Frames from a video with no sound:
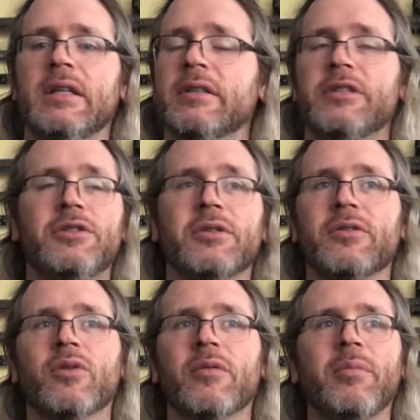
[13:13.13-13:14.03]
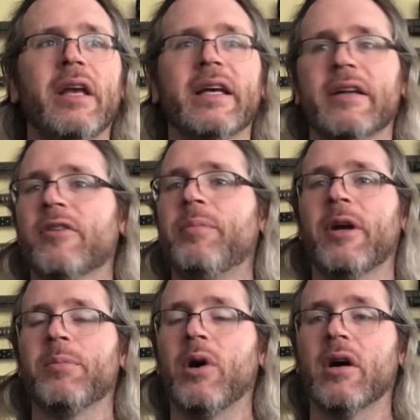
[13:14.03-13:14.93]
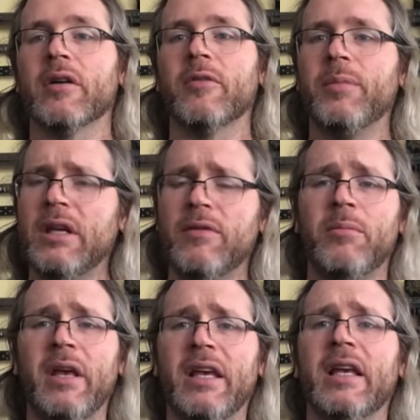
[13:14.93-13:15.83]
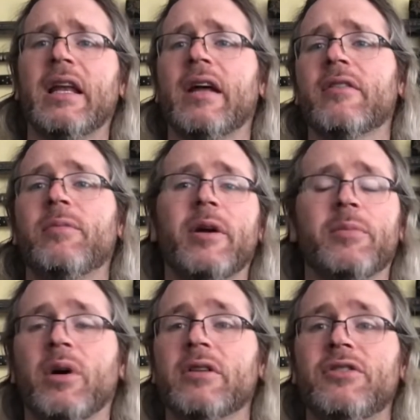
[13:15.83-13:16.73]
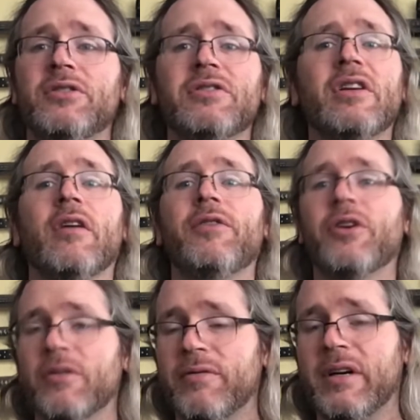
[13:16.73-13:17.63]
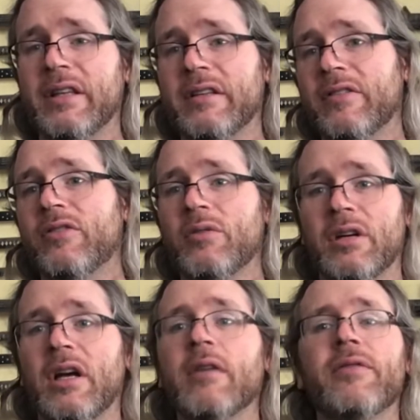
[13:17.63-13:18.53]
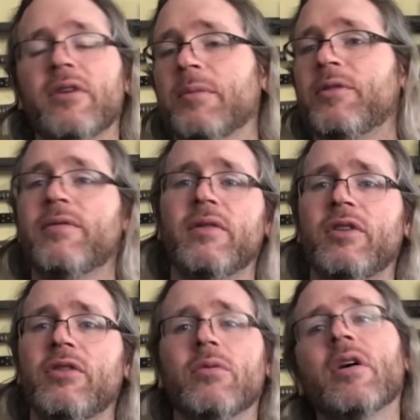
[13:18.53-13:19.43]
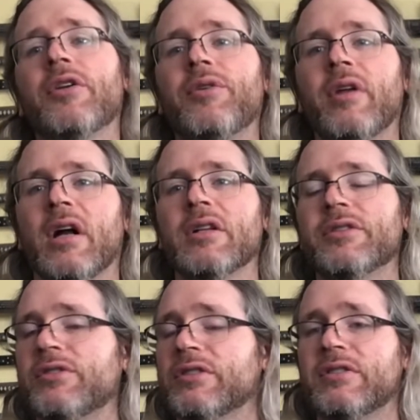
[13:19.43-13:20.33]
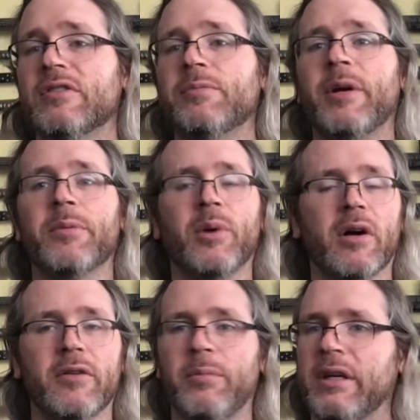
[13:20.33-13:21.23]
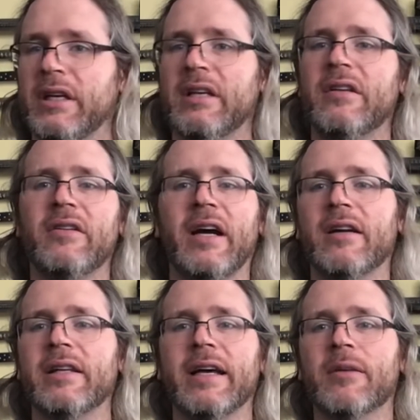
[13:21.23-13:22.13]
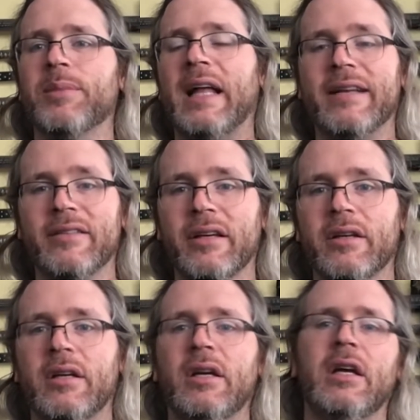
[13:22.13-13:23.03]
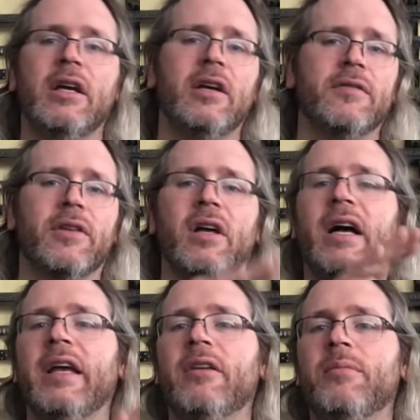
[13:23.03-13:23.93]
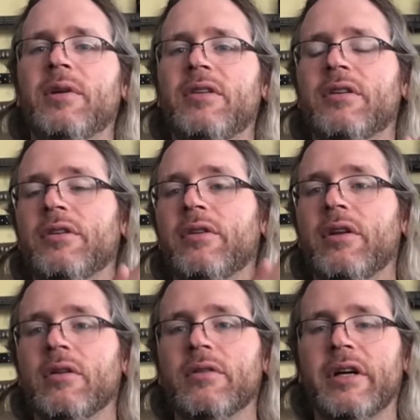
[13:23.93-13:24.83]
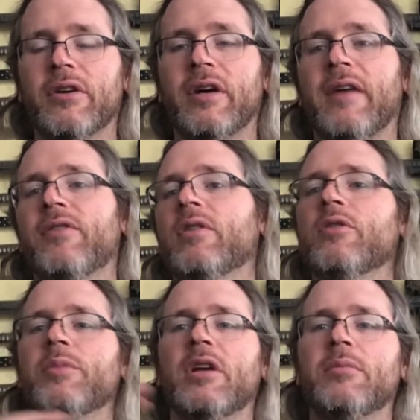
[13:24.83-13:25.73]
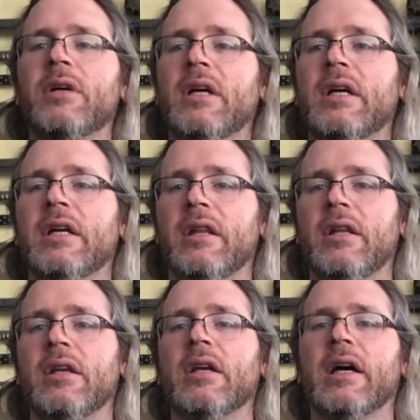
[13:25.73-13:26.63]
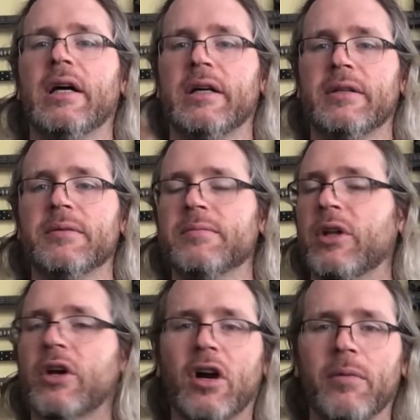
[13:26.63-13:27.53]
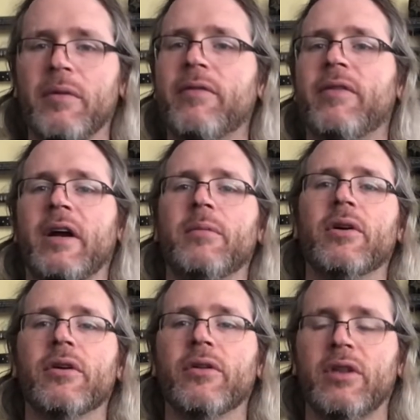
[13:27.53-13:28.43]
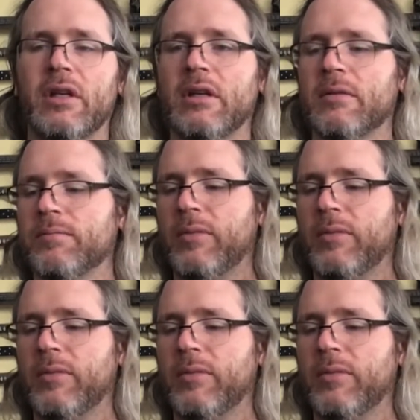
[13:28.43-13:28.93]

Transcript: that you can sort of make out of spare parts. But even making it out of spare parts yourself, you're going to find that soon enough you're up to $50 to $100 just in spare parts, making it entirely out of plastic. For the high-end material, the aircraft aluminum, the carbon fiber, the